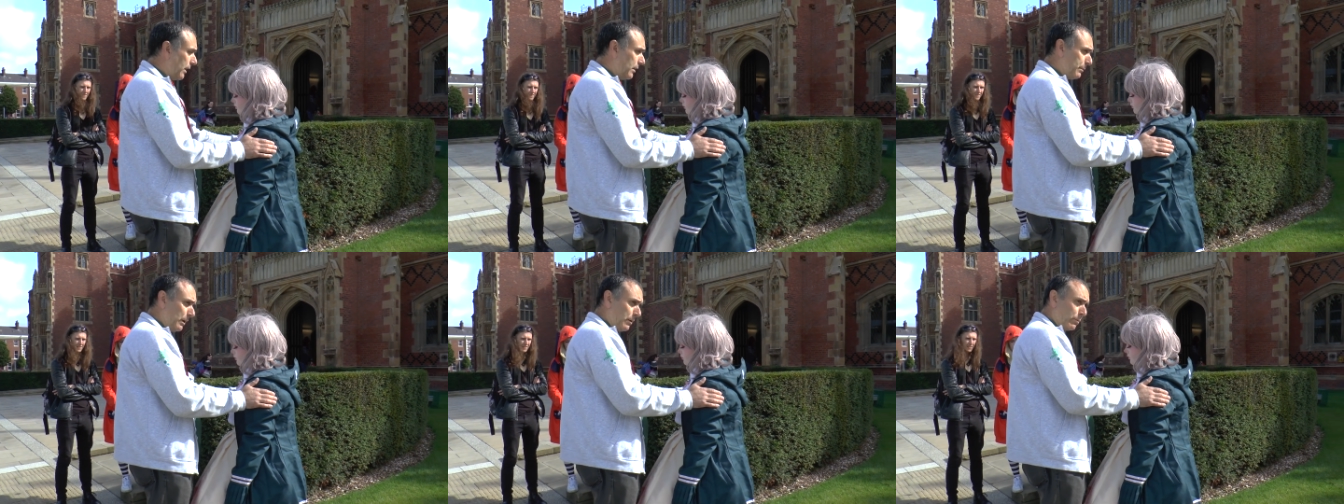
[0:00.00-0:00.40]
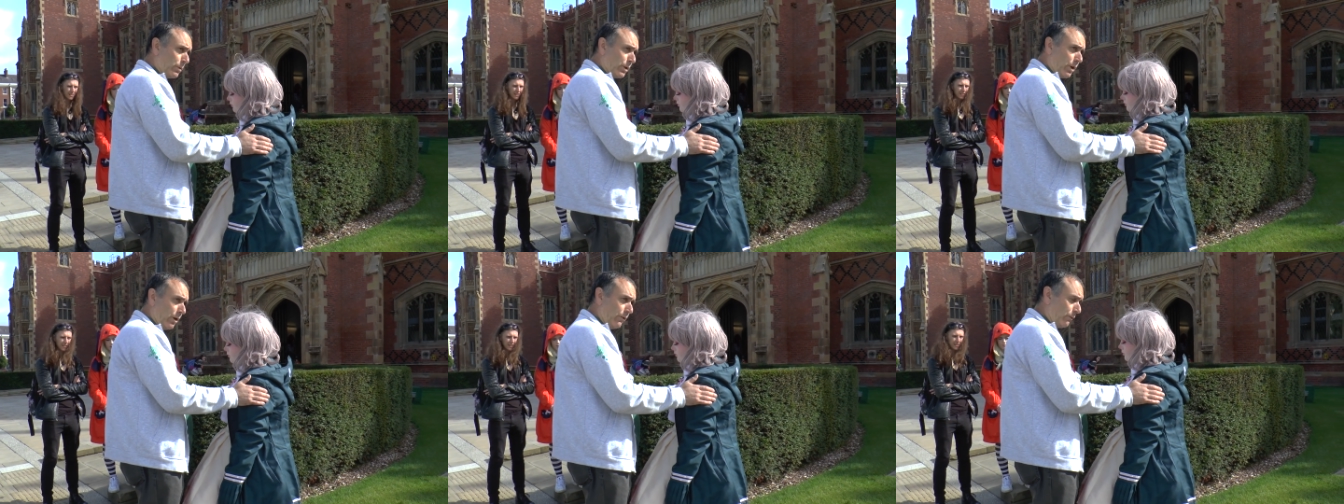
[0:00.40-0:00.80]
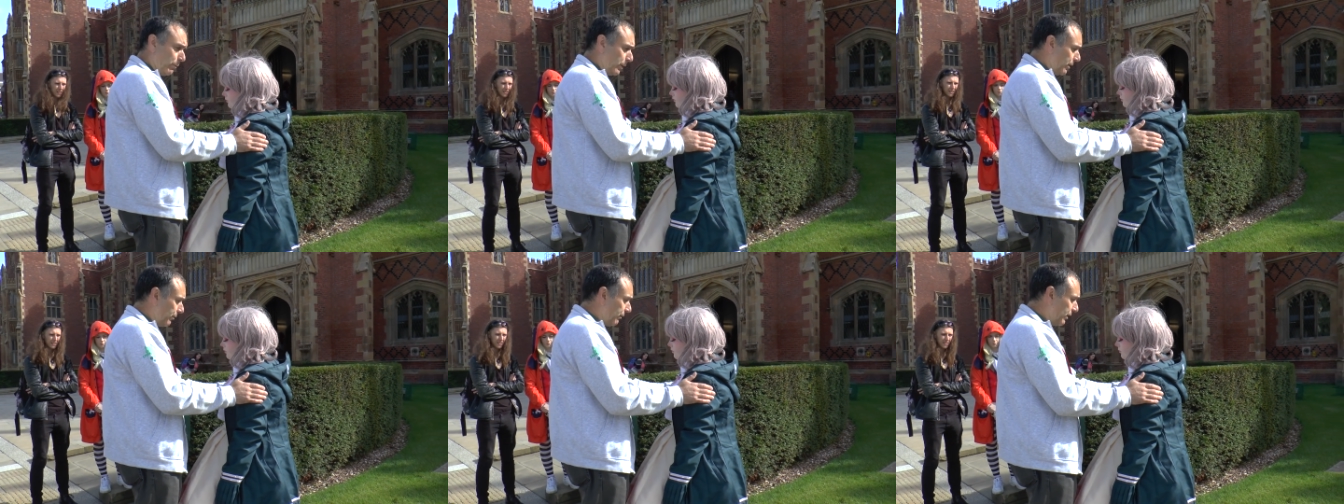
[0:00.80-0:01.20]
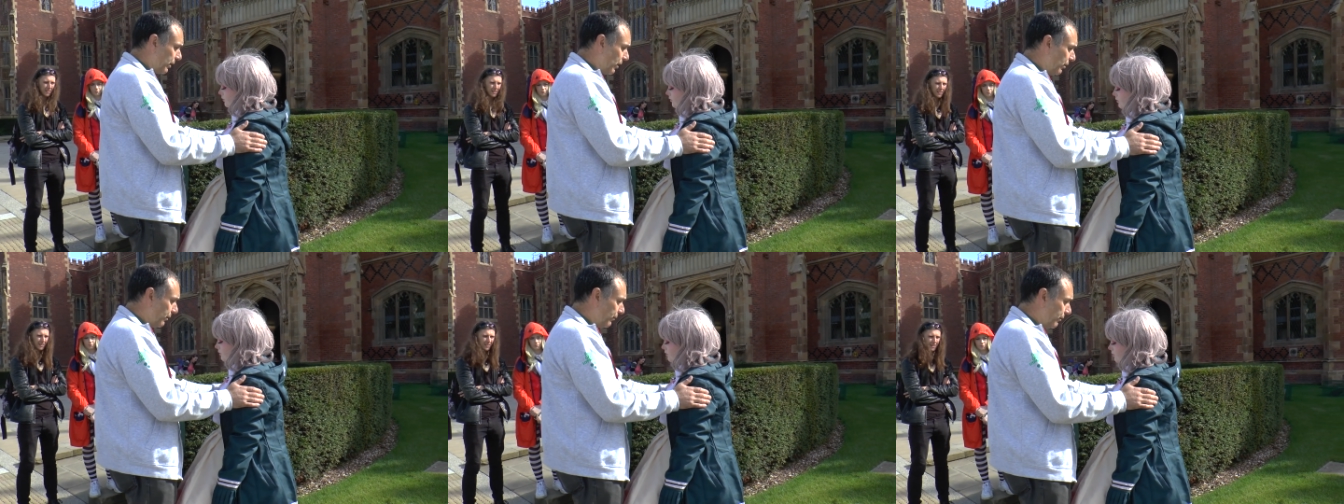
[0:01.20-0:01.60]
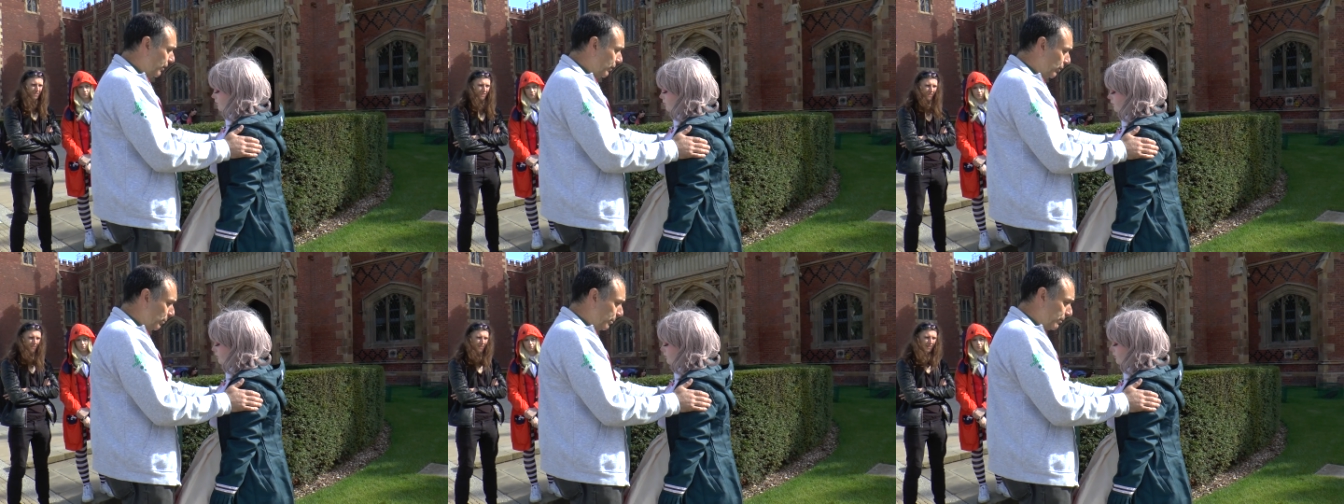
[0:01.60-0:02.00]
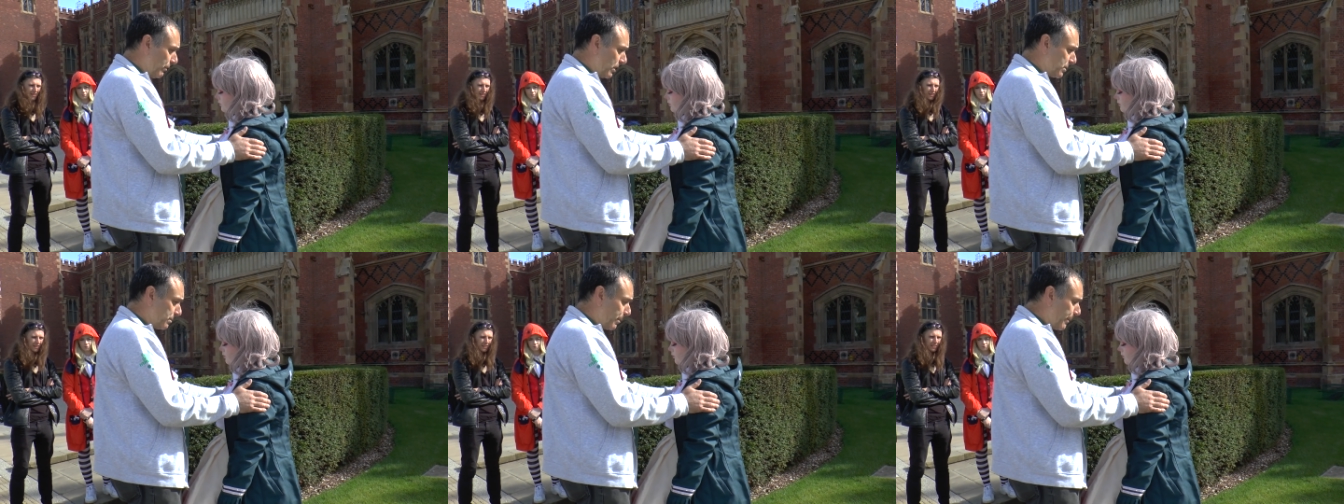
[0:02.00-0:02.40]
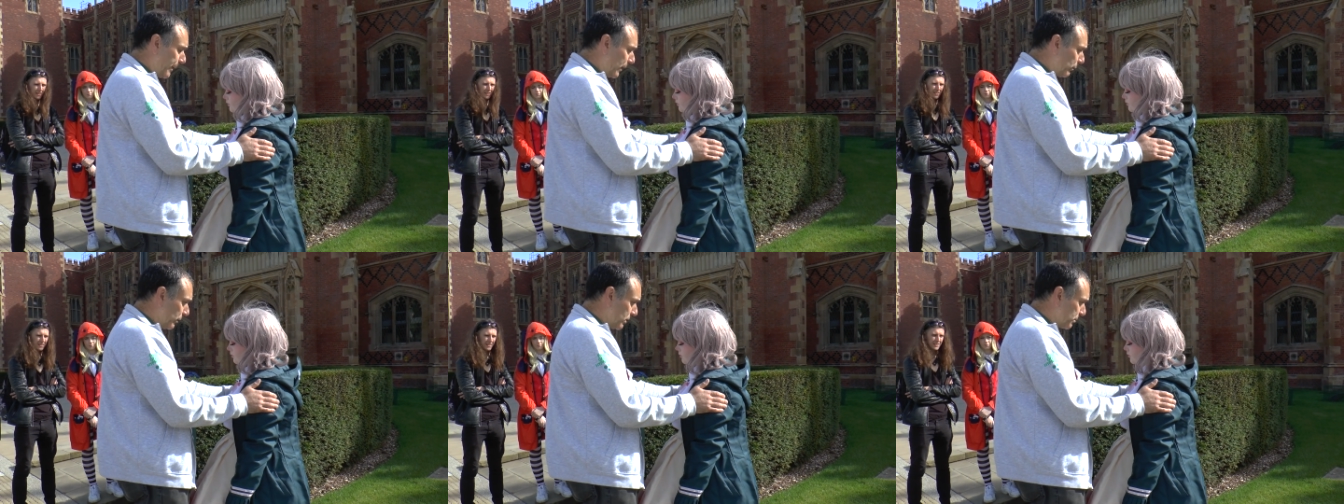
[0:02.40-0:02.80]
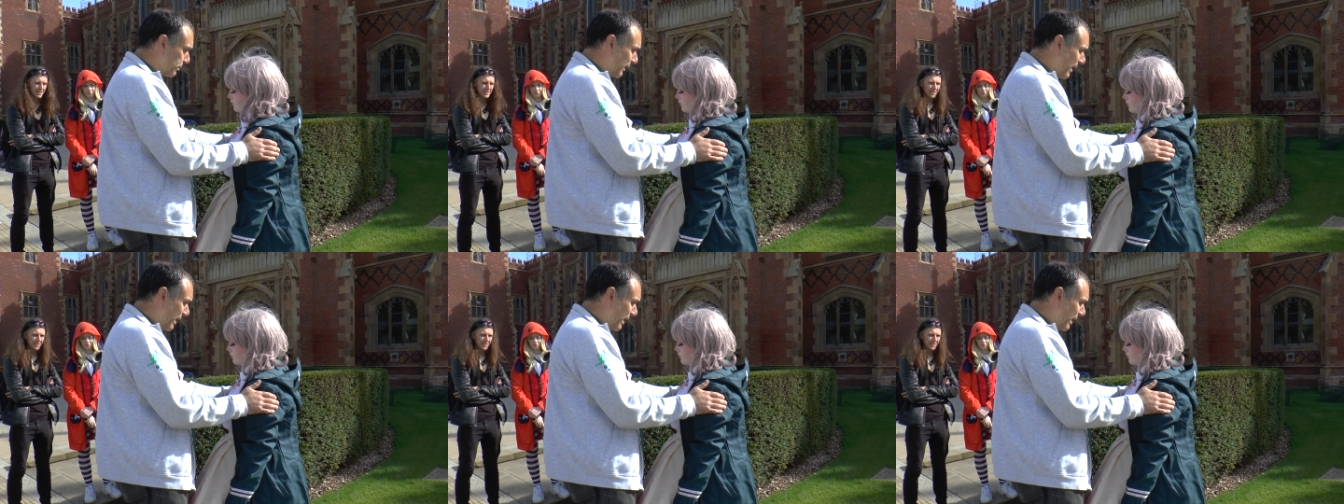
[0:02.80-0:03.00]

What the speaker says: In a minute I'm going to count from 1 to 3, and the count of 3 you can open your eyes back with us,